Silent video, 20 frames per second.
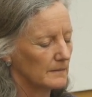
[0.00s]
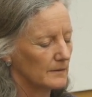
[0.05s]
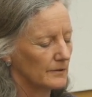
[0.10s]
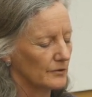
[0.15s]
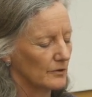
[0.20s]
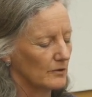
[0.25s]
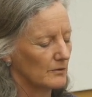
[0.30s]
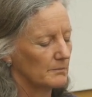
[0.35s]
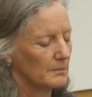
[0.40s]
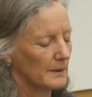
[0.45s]
a
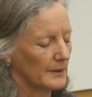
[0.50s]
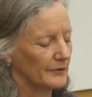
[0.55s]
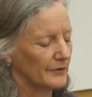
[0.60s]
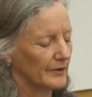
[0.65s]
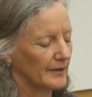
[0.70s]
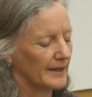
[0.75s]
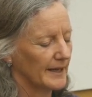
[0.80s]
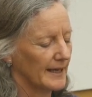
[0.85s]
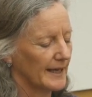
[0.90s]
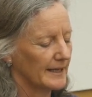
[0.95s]
sort of
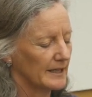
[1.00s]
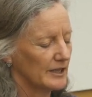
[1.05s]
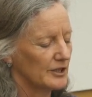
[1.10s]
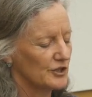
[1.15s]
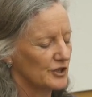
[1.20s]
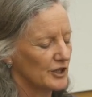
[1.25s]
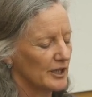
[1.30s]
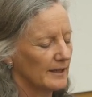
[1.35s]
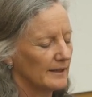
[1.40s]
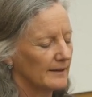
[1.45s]
buzzing
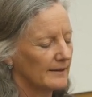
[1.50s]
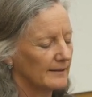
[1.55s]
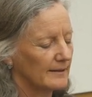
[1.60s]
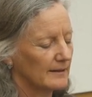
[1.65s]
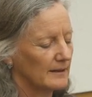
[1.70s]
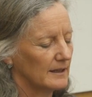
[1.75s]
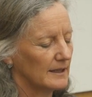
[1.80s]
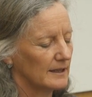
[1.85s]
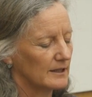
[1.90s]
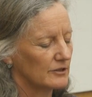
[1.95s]
energy,
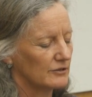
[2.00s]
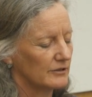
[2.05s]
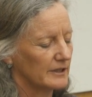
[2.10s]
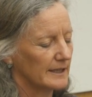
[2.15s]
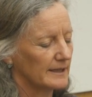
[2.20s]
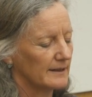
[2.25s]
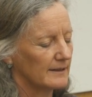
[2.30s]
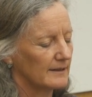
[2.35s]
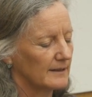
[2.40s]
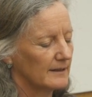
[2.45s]

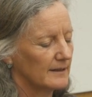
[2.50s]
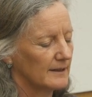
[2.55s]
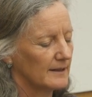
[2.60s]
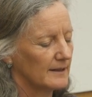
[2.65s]
electric.